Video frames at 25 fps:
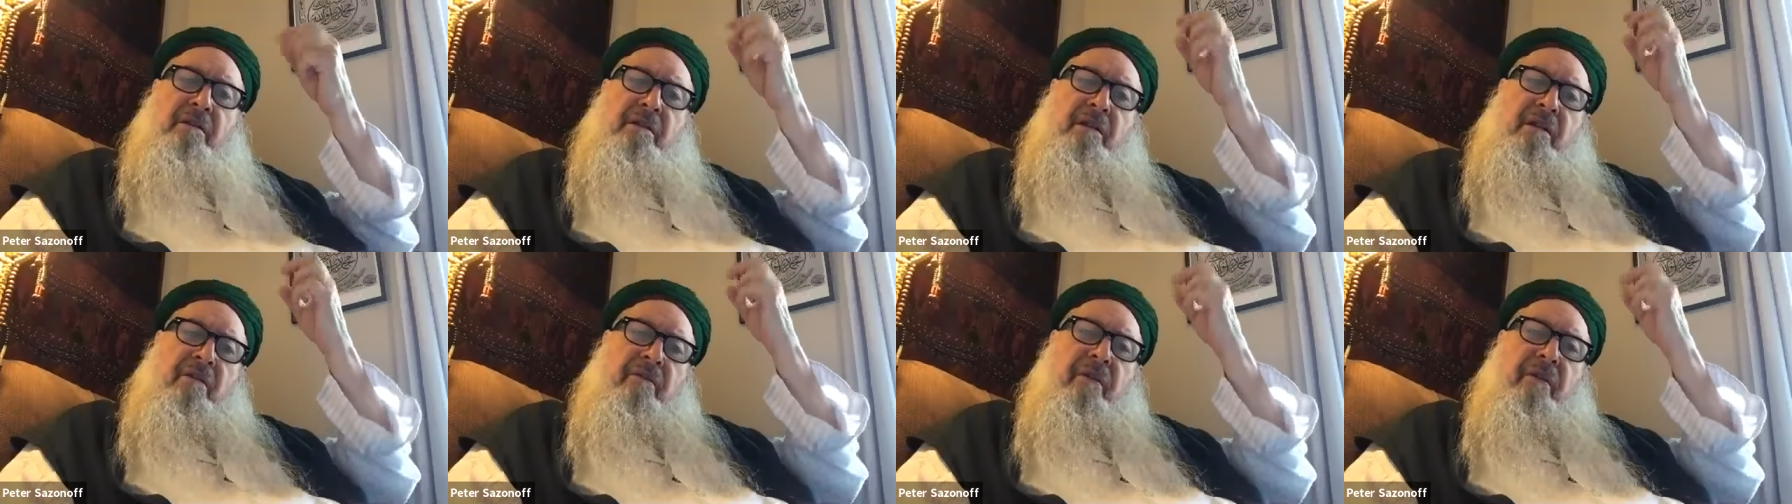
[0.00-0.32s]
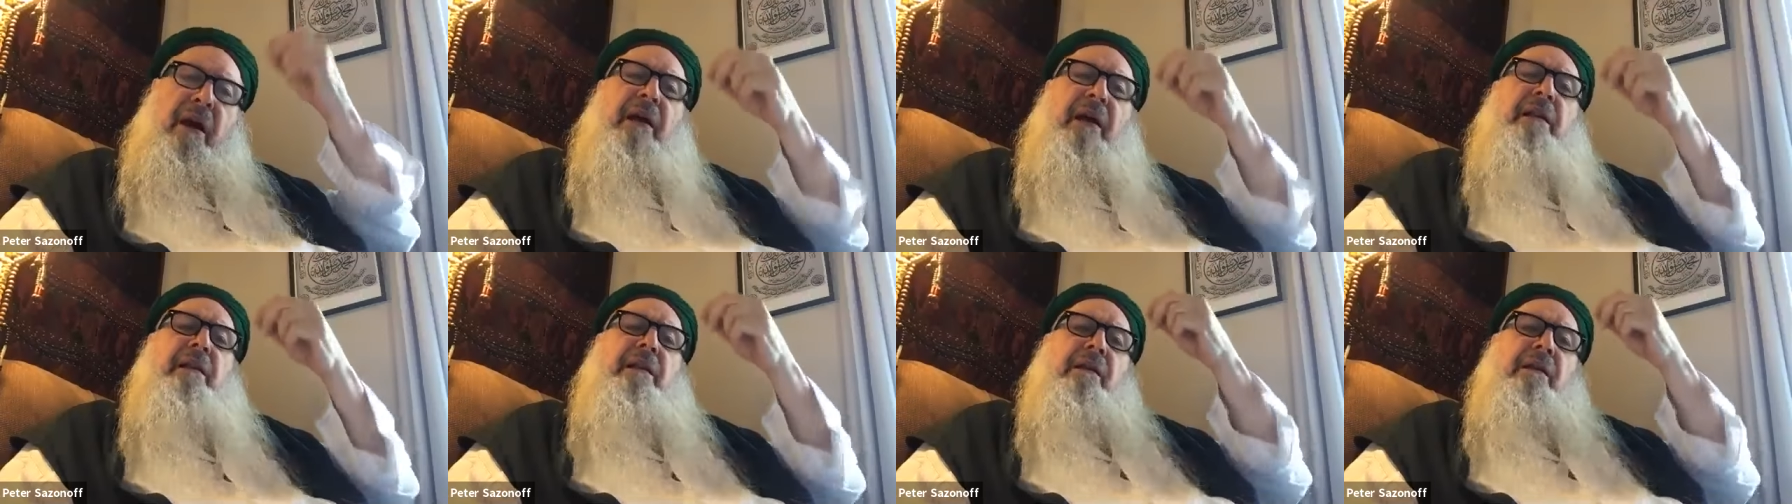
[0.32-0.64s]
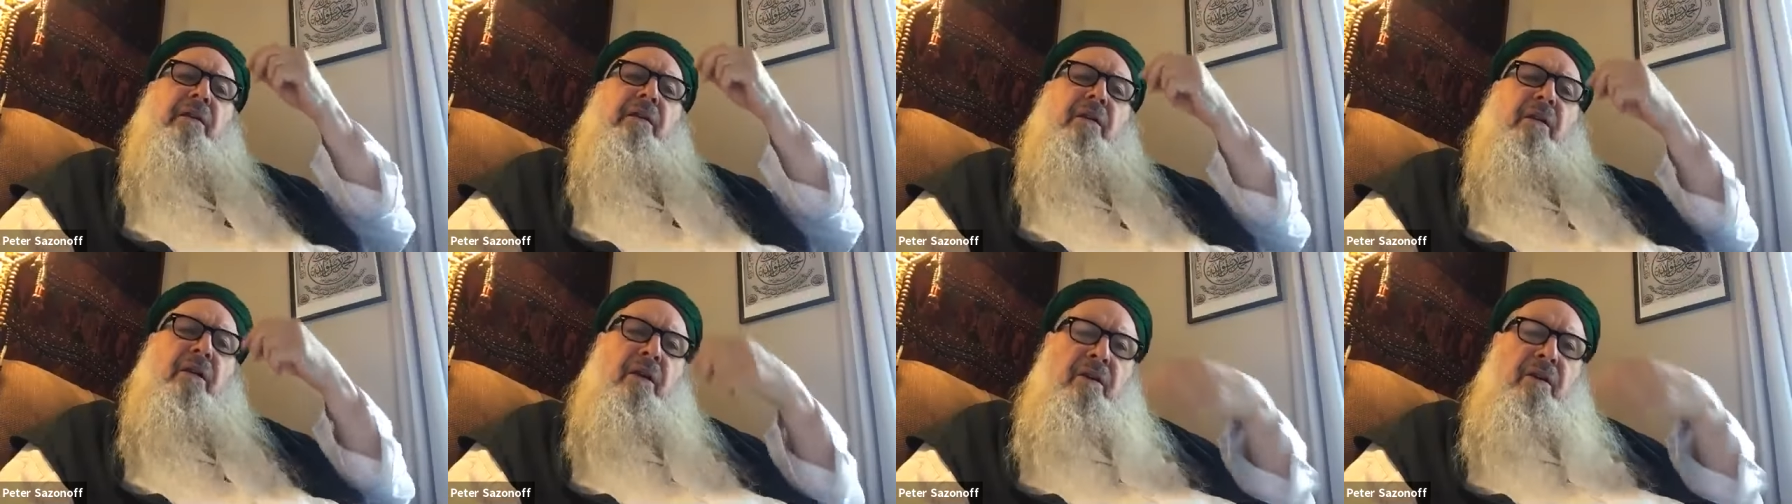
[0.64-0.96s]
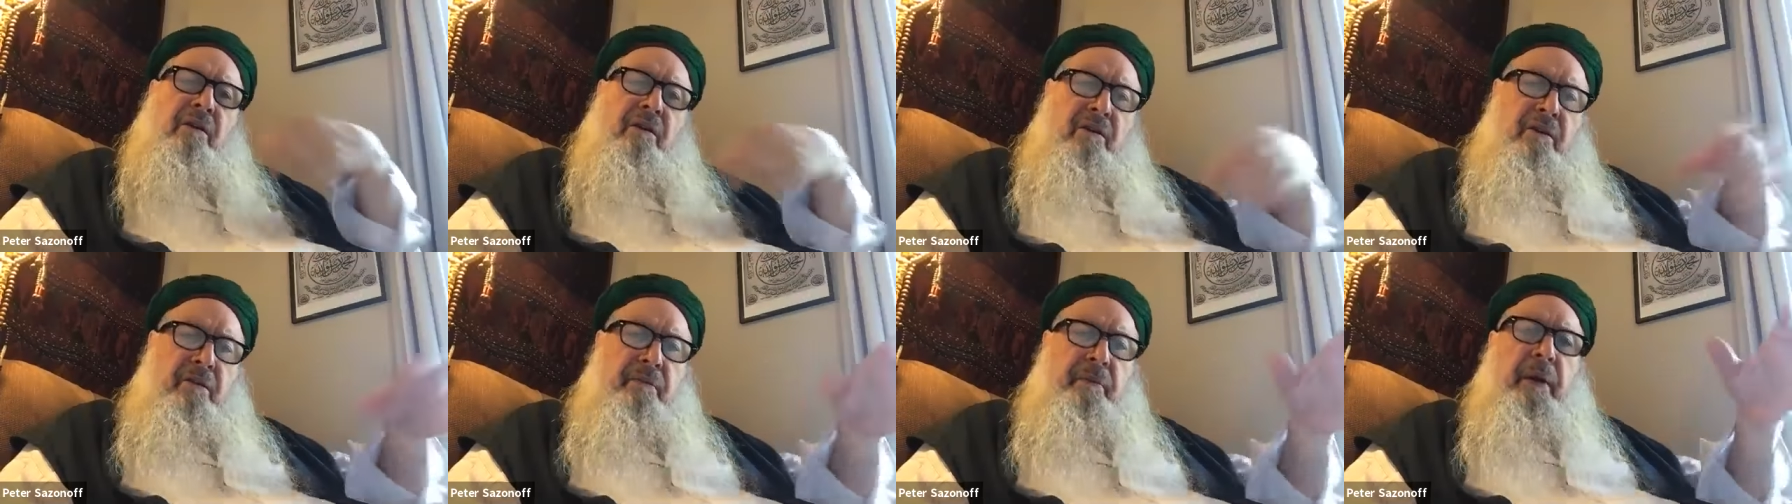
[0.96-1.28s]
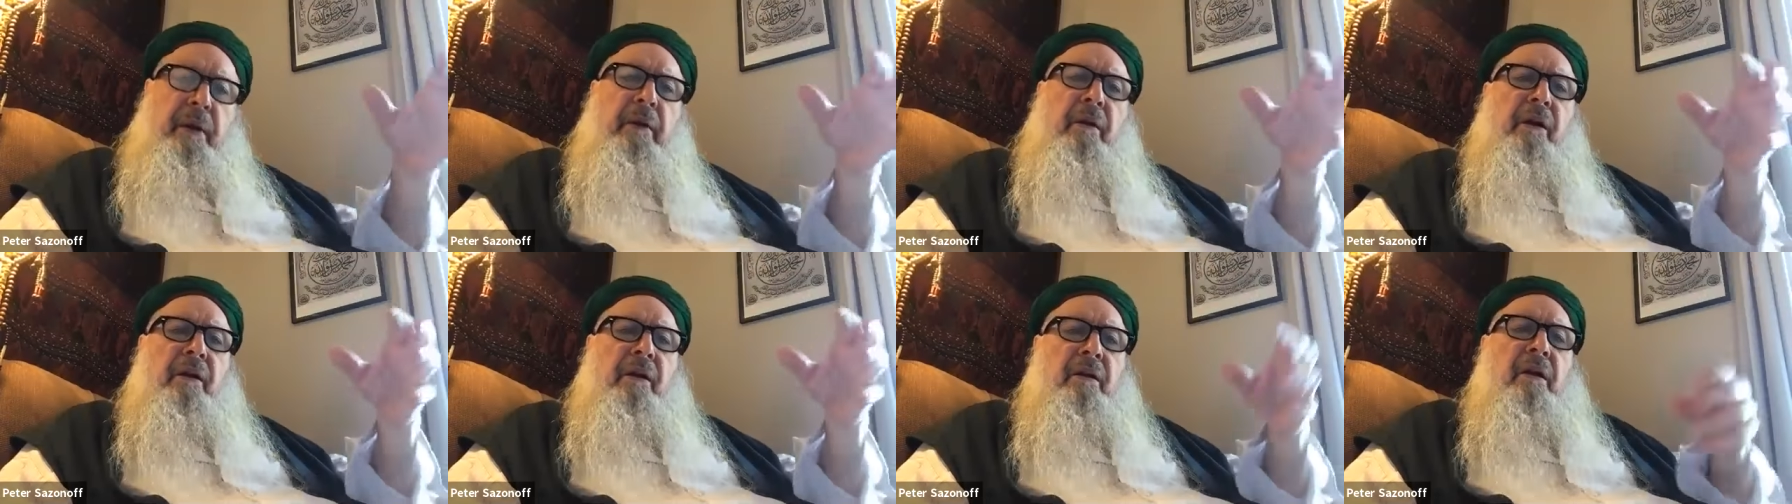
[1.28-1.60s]
divinely
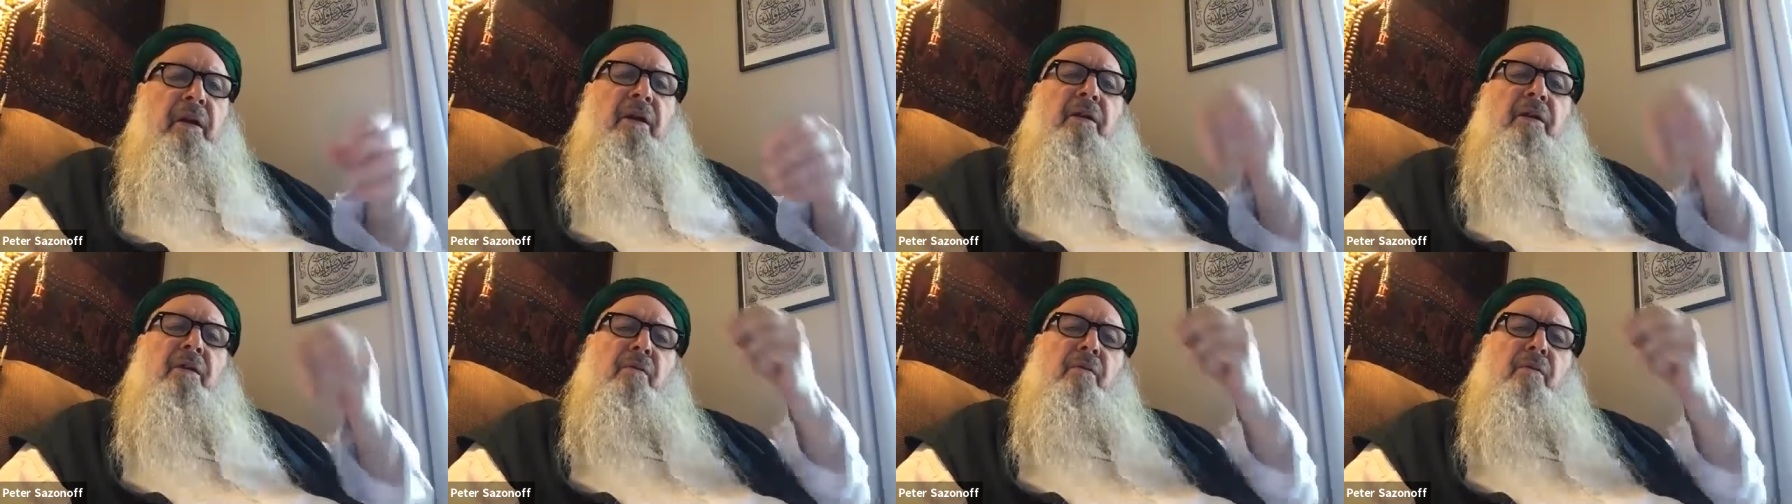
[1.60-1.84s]
spirit,